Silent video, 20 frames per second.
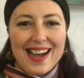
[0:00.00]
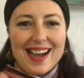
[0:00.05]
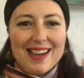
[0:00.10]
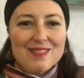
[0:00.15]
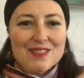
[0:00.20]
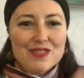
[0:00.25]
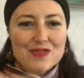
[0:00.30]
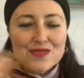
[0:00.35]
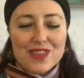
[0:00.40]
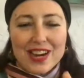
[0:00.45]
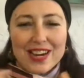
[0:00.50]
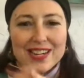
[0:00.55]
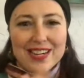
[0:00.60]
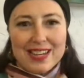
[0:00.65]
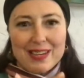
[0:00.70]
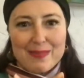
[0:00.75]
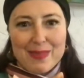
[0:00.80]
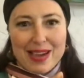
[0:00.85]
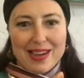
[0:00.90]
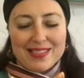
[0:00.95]
I was
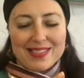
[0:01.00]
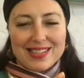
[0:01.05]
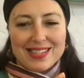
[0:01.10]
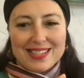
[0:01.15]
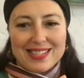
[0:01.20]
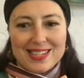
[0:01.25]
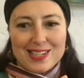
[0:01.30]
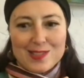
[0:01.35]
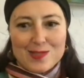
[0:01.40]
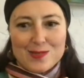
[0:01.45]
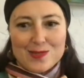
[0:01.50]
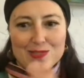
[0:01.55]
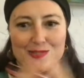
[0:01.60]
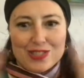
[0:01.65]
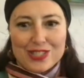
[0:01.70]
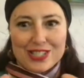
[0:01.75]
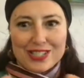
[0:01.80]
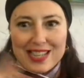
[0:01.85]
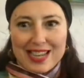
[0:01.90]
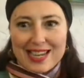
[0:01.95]
writing about it in
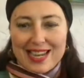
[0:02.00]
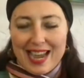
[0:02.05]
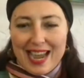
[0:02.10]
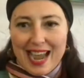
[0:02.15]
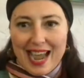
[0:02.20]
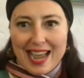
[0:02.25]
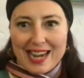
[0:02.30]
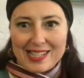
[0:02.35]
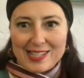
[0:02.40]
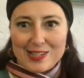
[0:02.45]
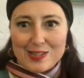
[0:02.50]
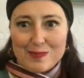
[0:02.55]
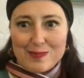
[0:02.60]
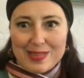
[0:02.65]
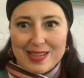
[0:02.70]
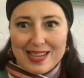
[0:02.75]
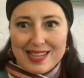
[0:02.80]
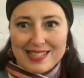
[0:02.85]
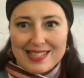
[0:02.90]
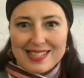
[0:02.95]
order to like add a little
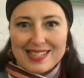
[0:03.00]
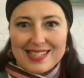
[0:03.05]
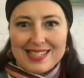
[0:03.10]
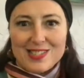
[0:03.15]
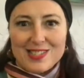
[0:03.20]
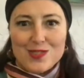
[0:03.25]
bit